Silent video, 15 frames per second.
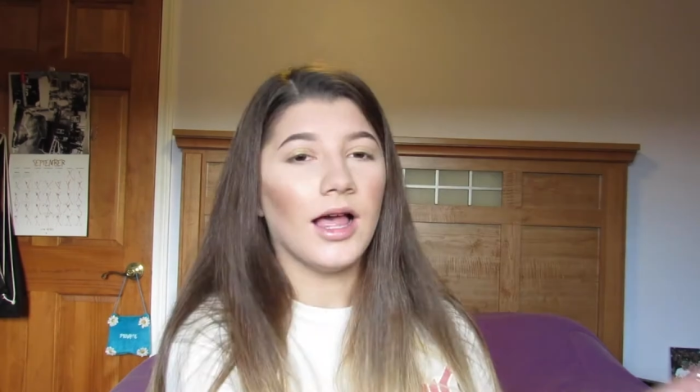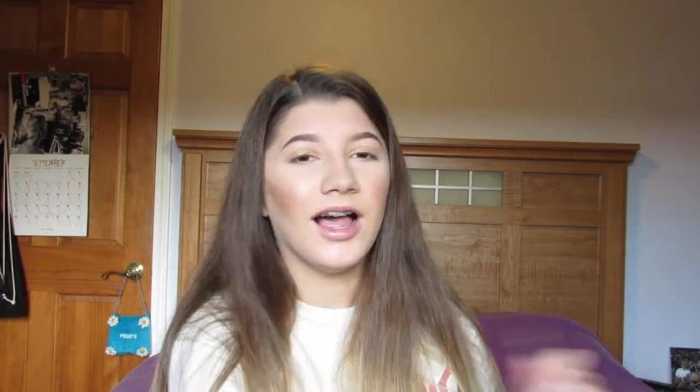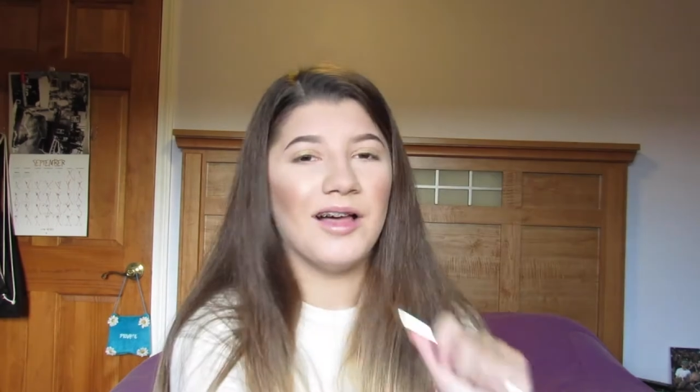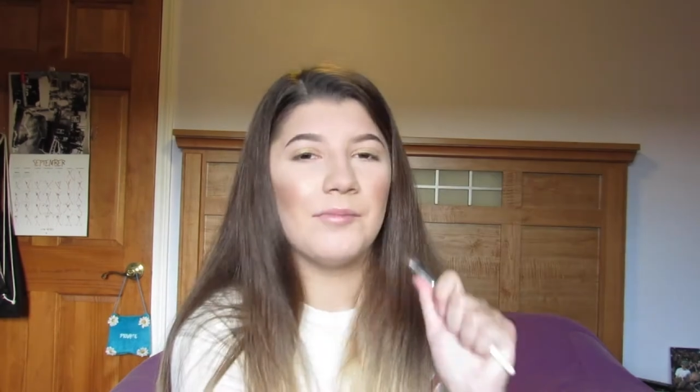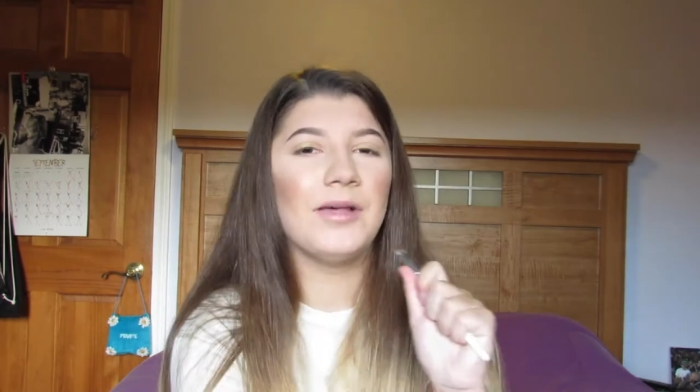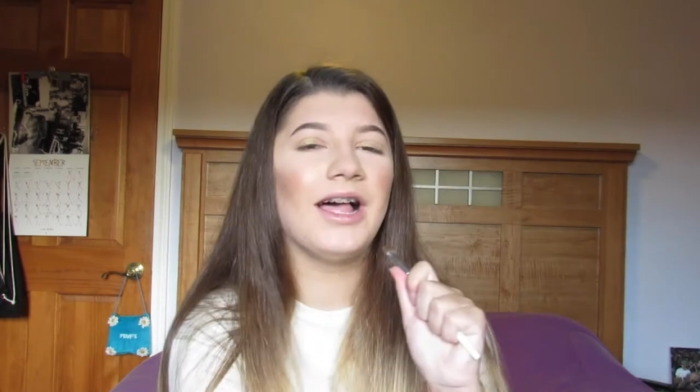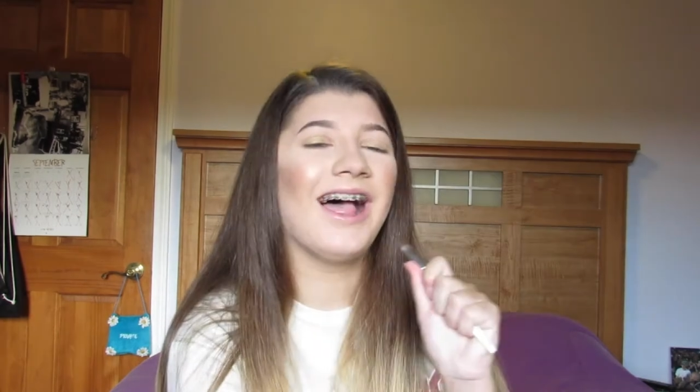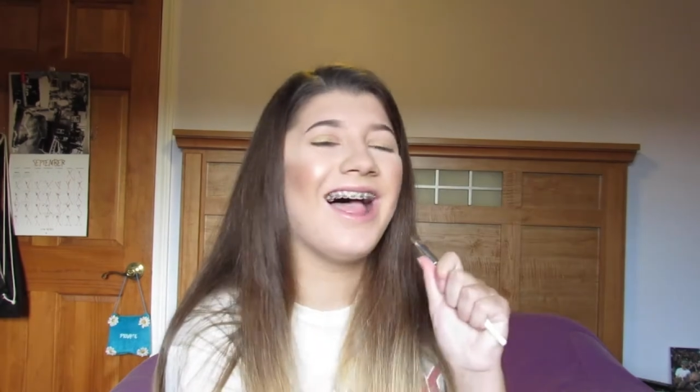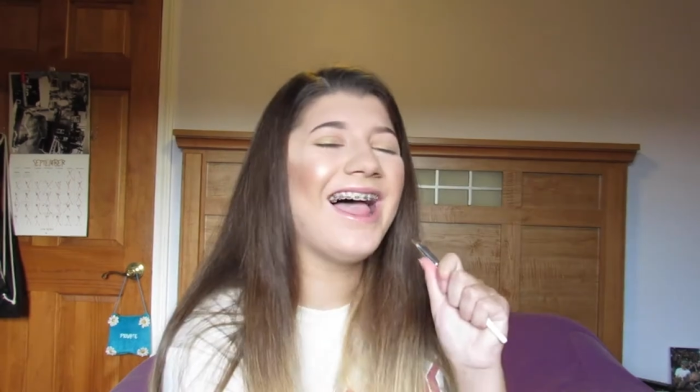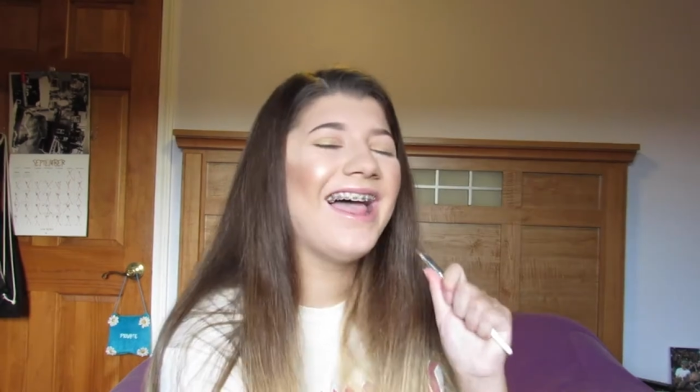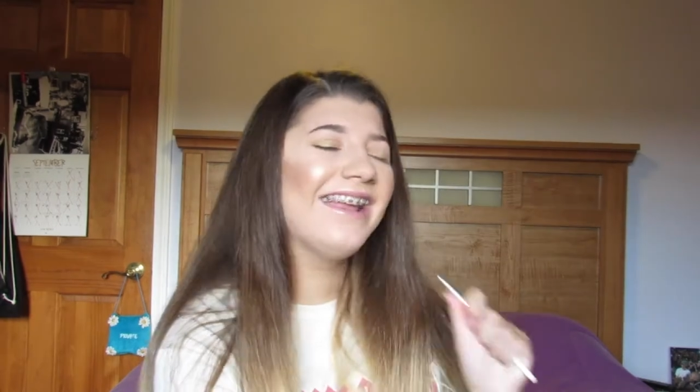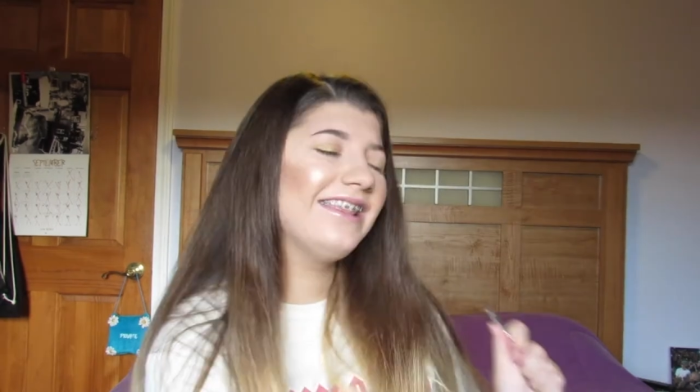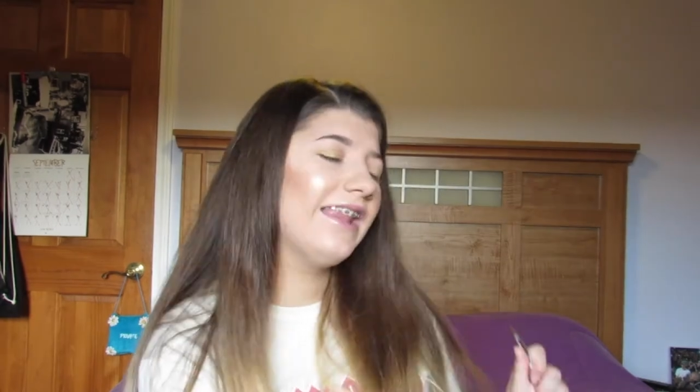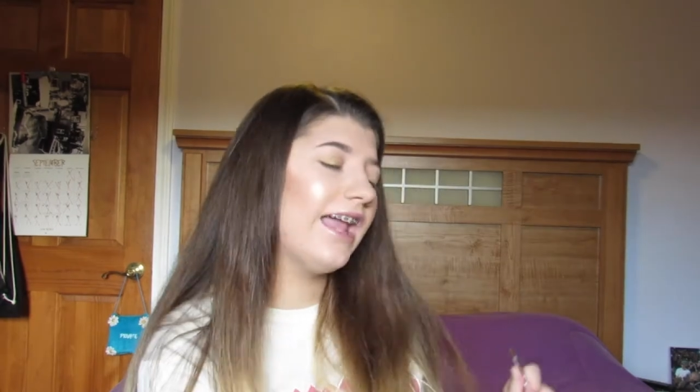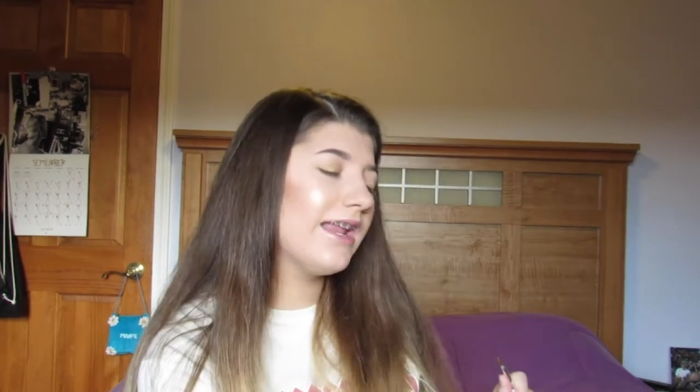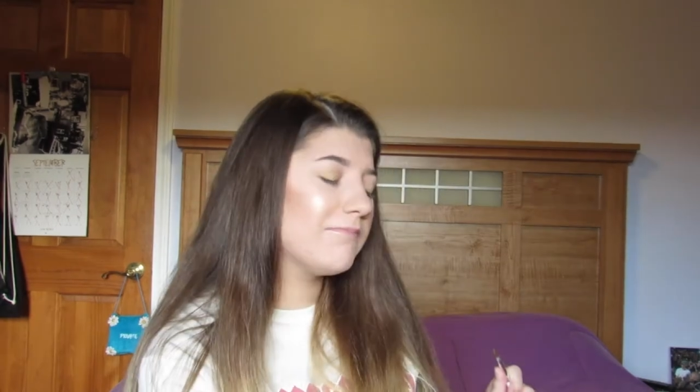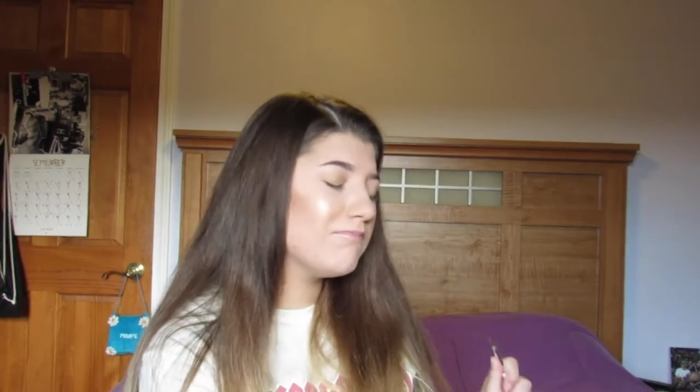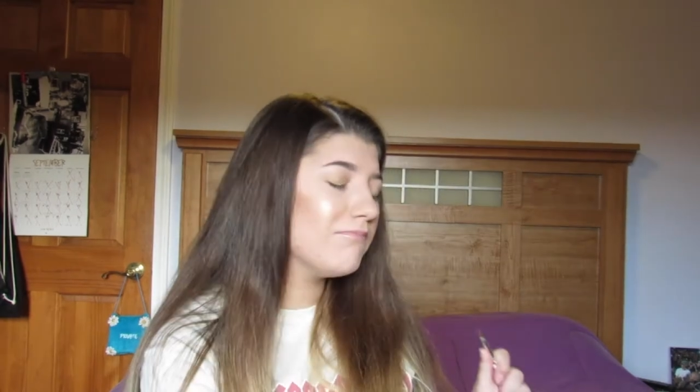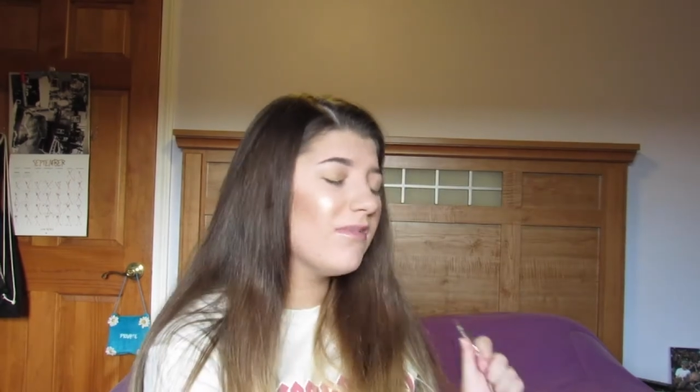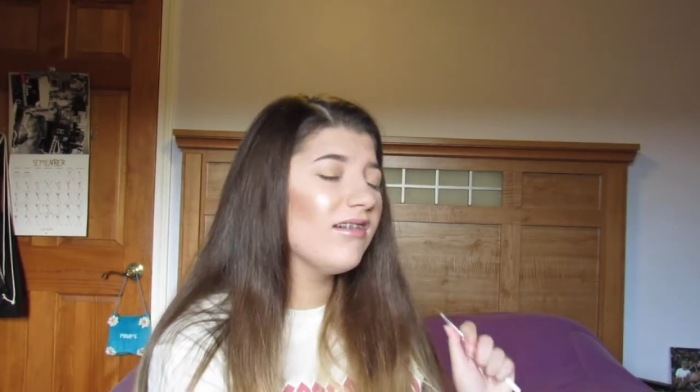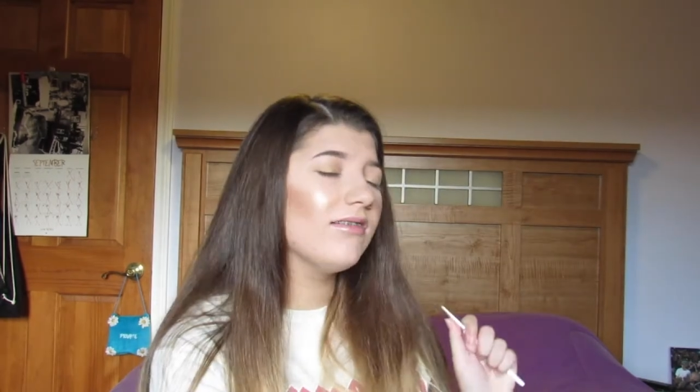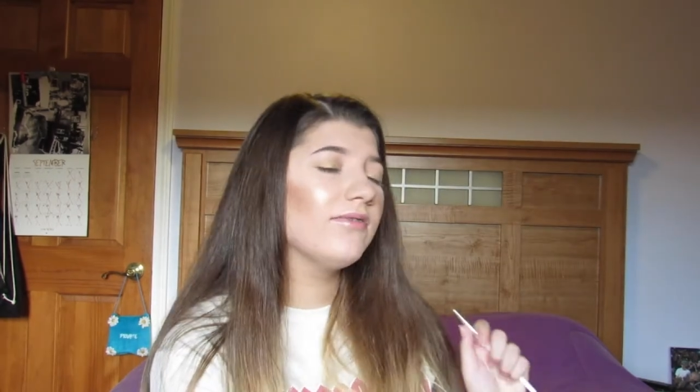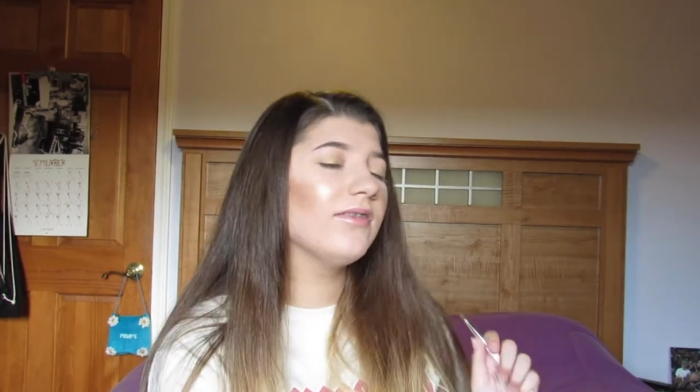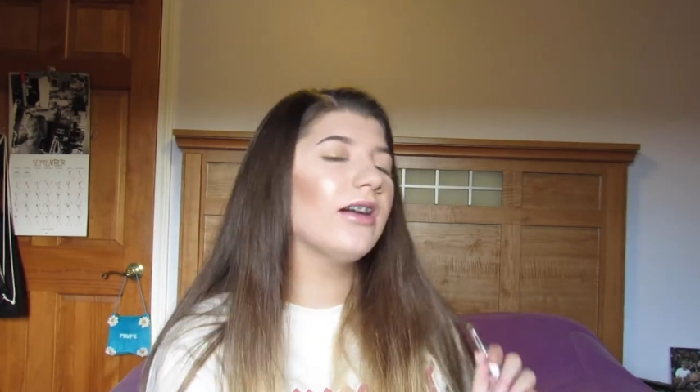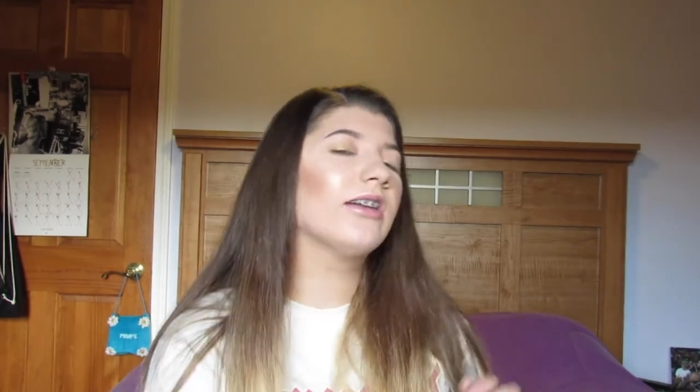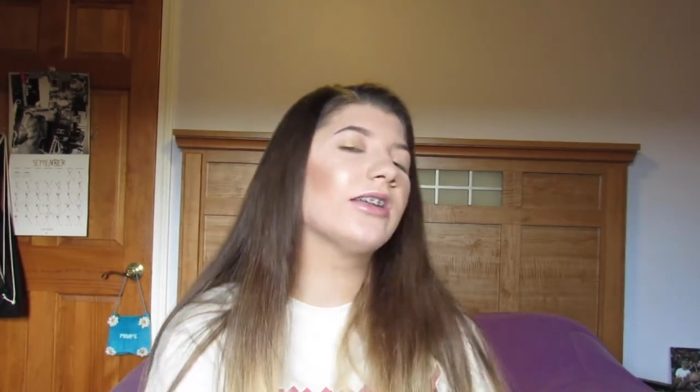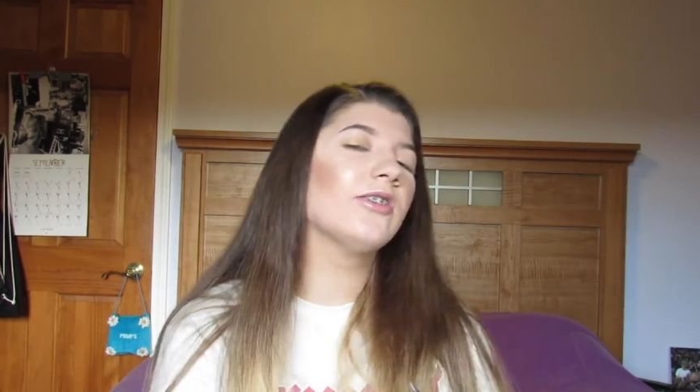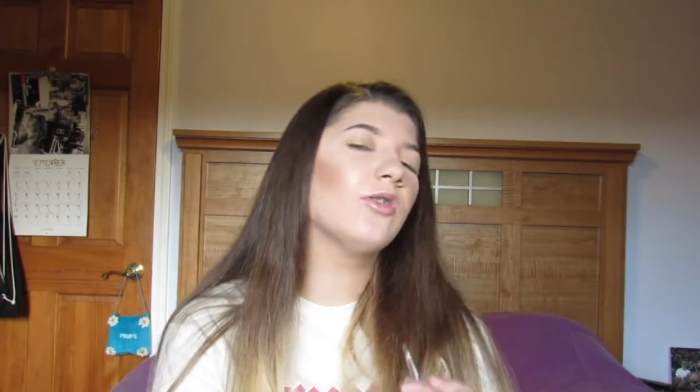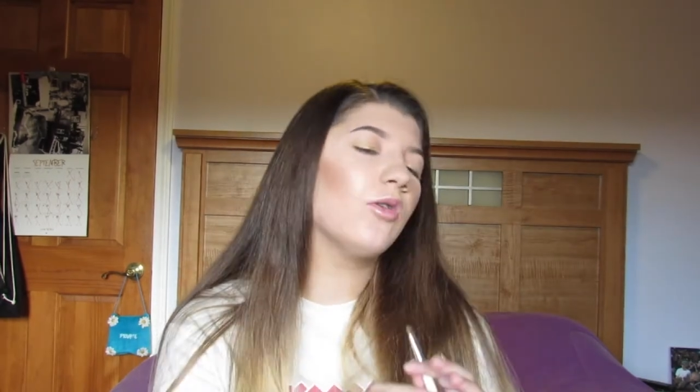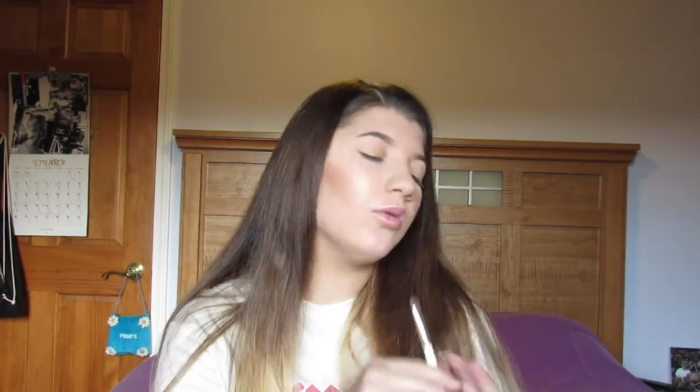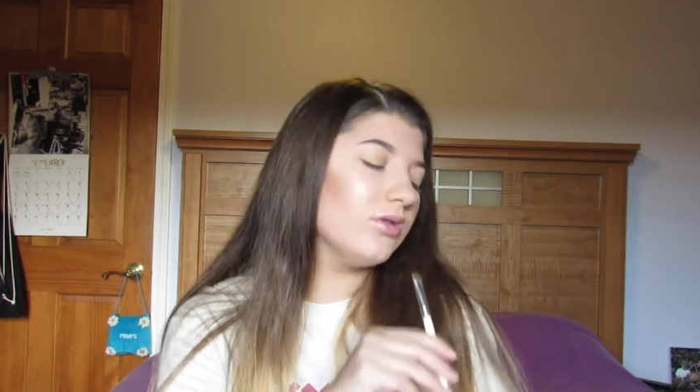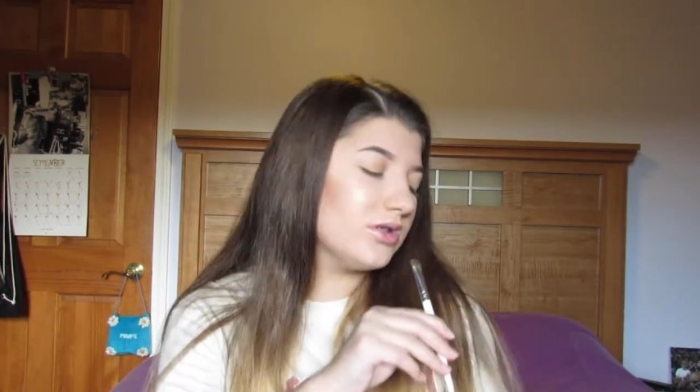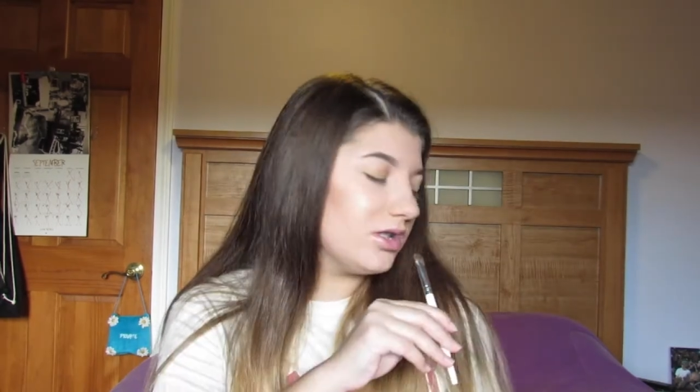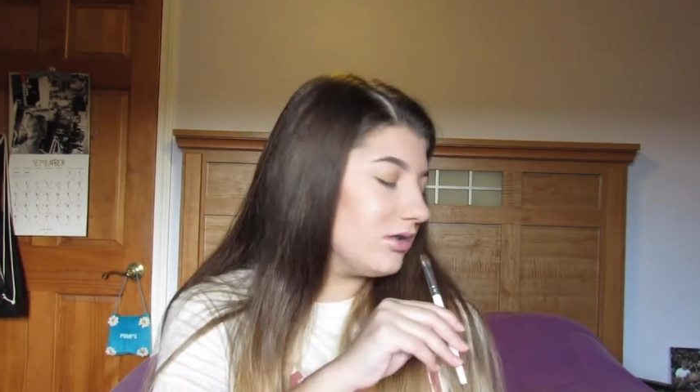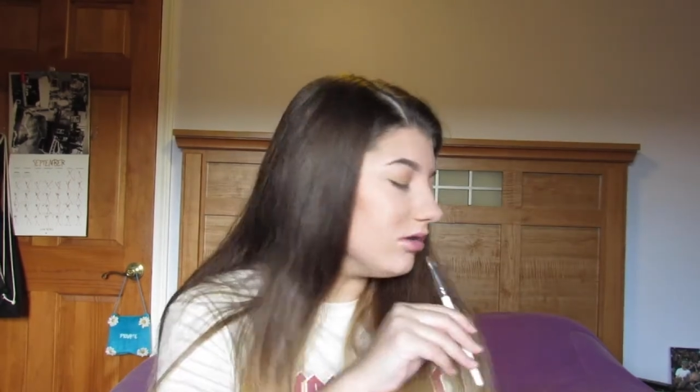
I'm a highlight motherfucking queen.